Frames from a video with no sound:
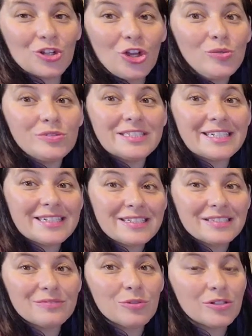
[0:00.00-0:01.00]
glow
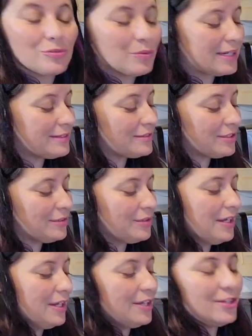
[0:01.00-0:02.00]
sticks work well too.
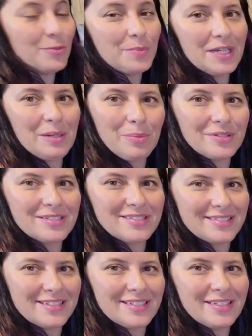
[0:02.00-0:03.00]
You'll be able to
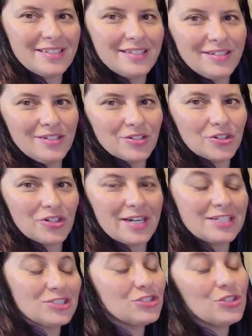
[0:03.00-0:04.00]
see your
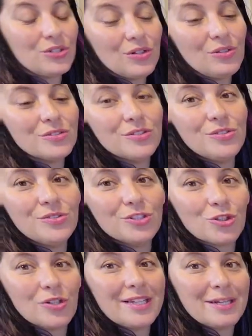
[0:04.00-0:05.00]
creations. You can also use
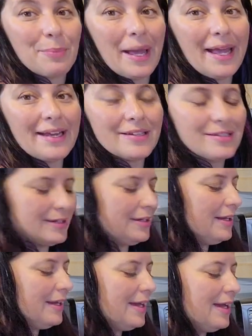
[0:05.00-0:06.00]
acrylic paint.
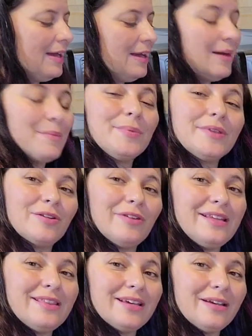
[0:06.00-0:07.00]
But the
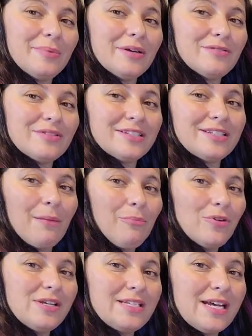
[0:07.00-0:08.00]
great thing about the
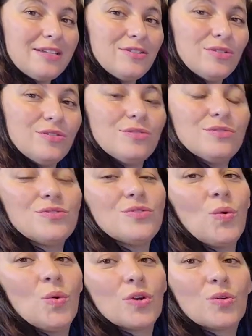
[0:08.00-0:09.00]
temporary tattoos
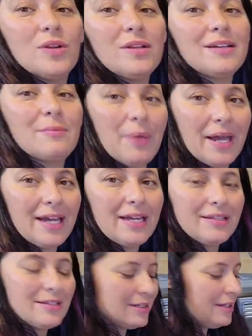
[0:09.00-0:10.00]
or acrylic
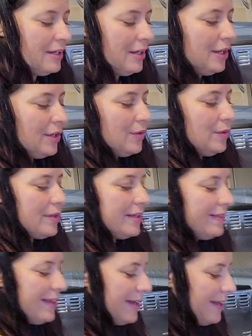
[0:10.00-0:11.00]
paint, you
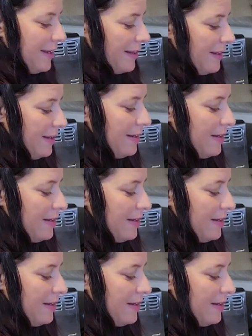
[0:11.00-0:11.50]
can then,